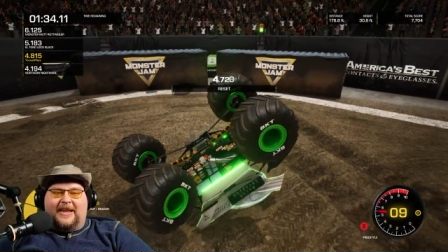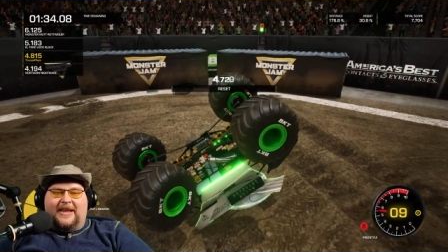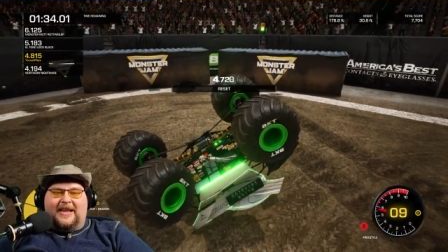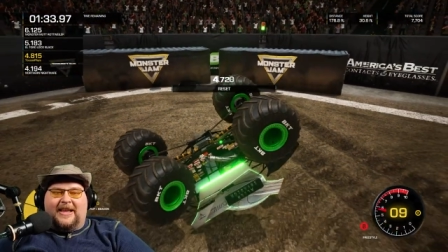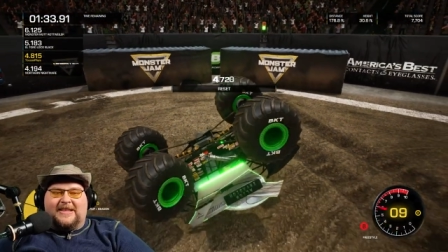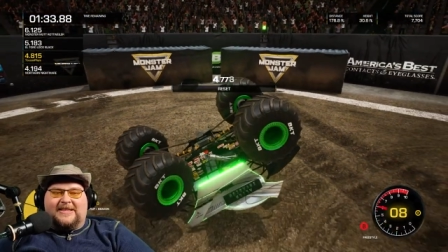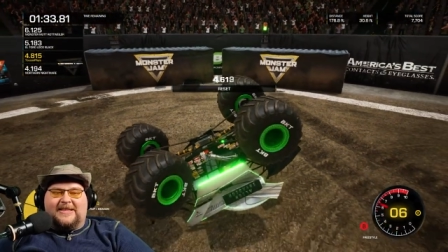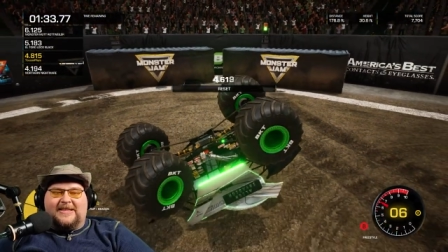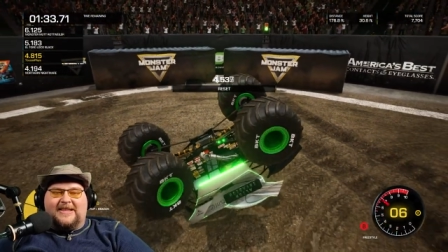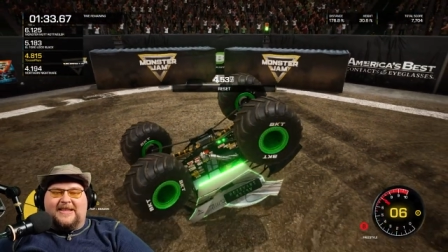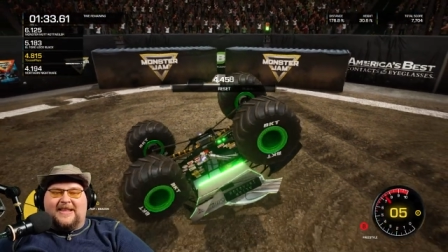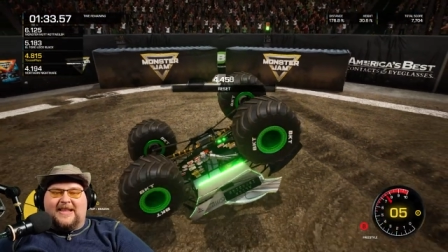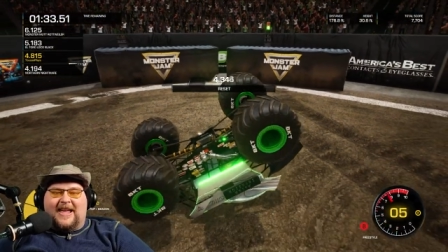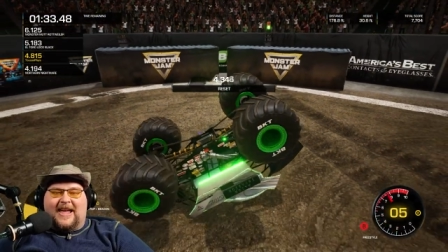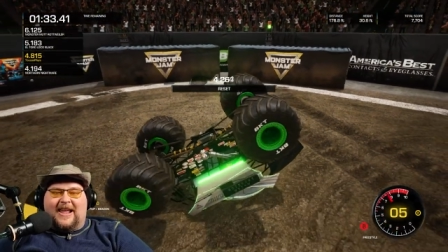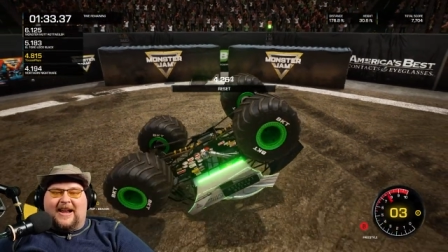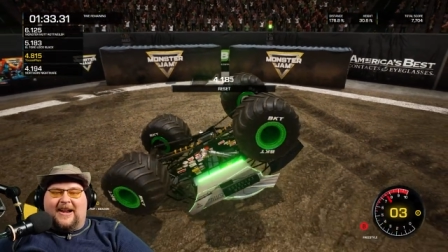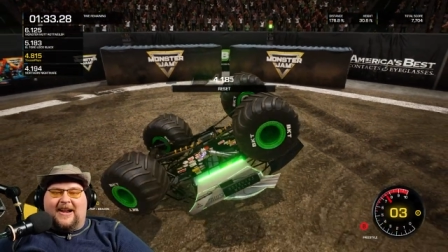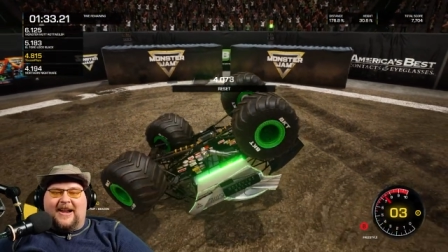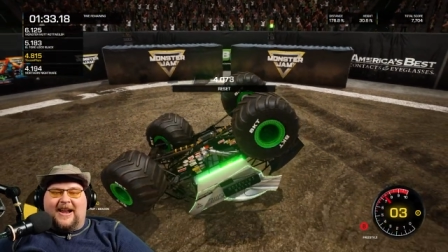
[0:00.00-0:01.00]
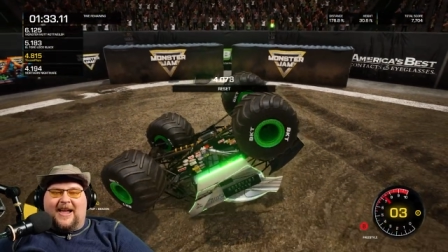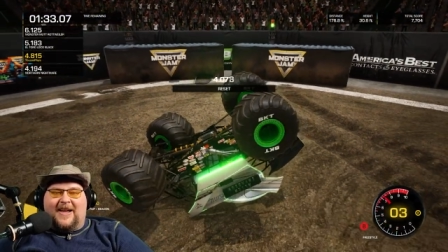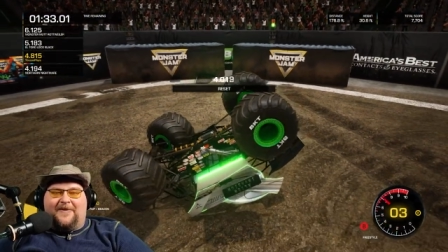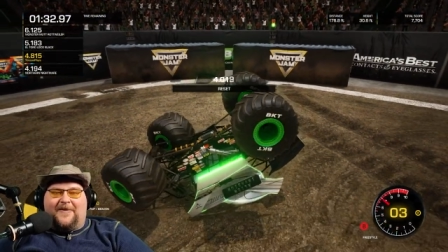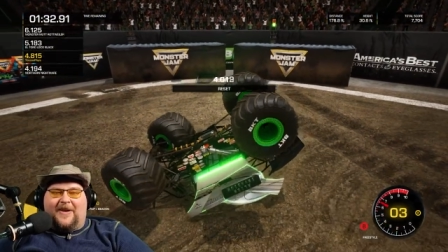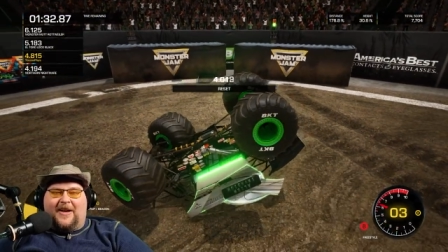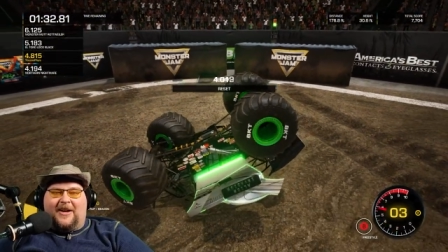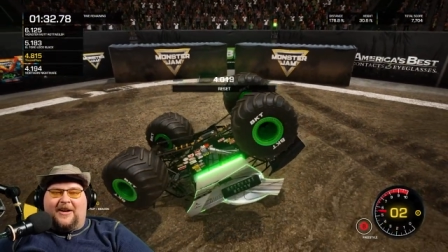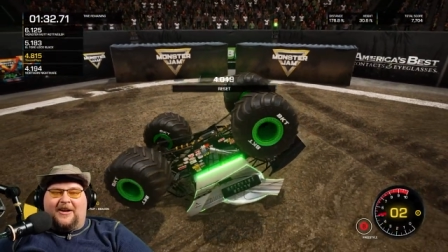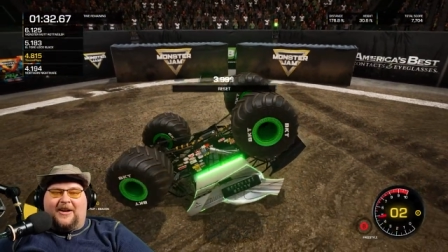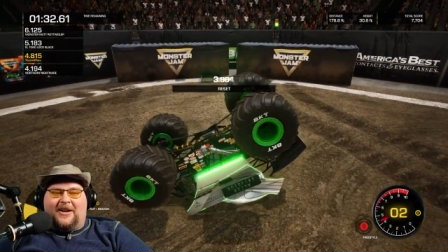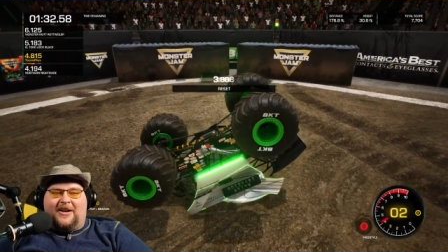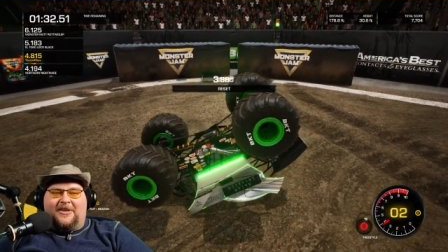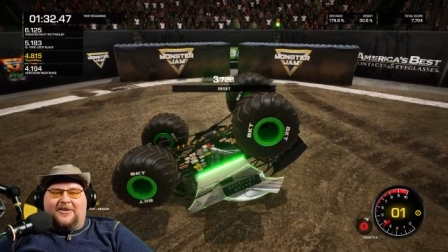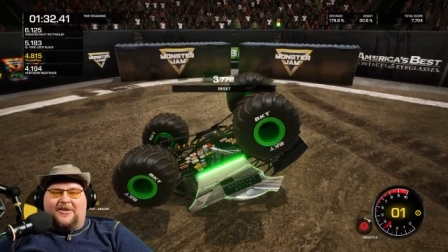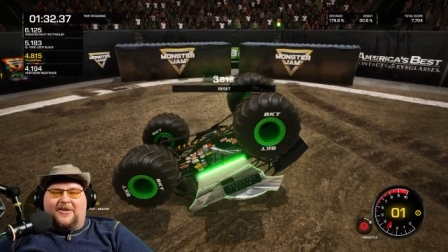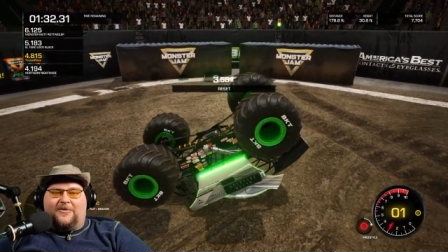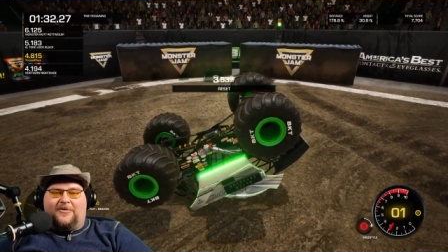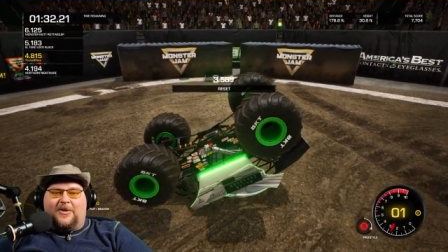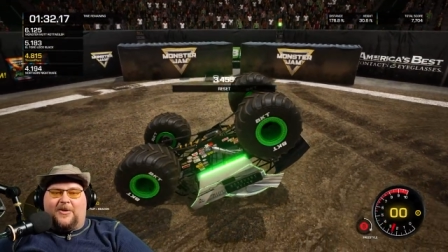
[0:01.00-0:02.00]
It's not enough. I
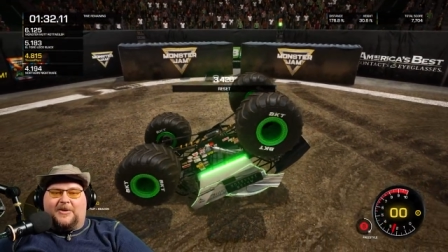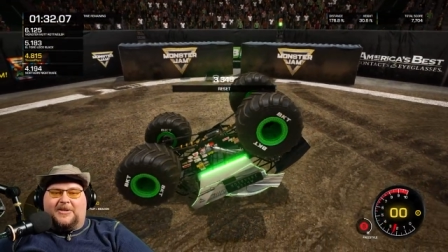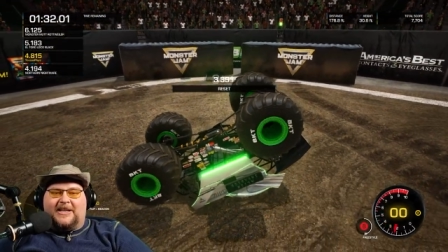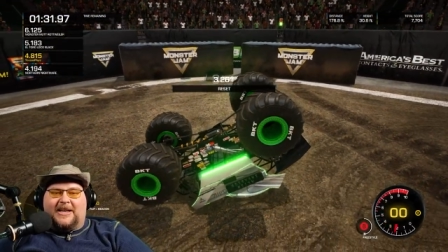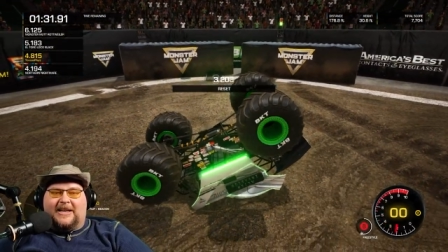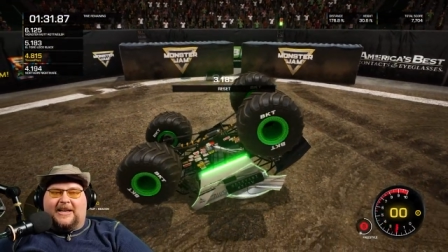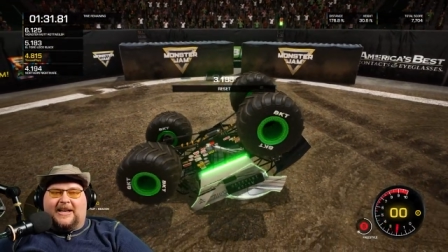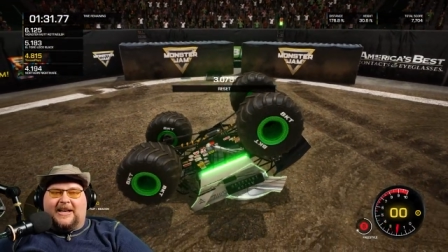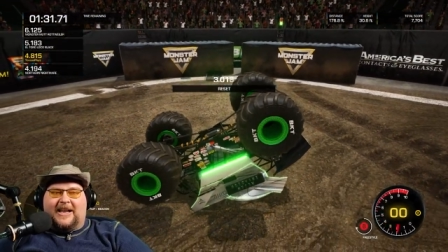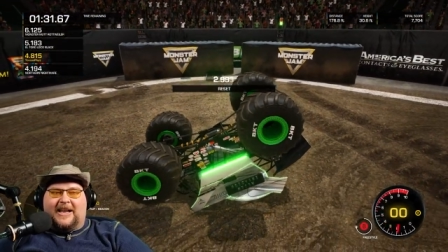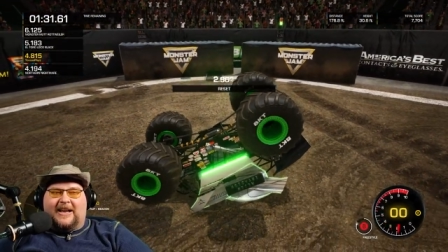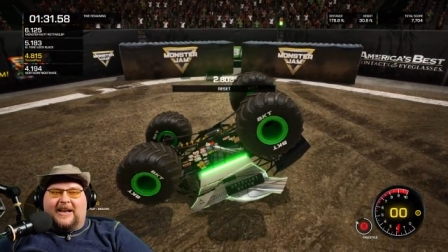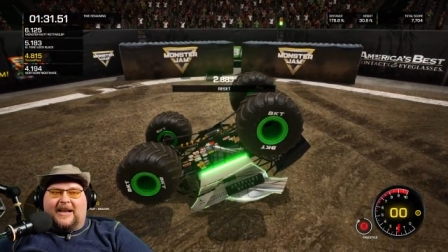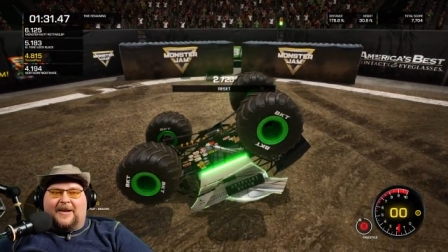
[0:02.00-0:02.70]
under rotated it.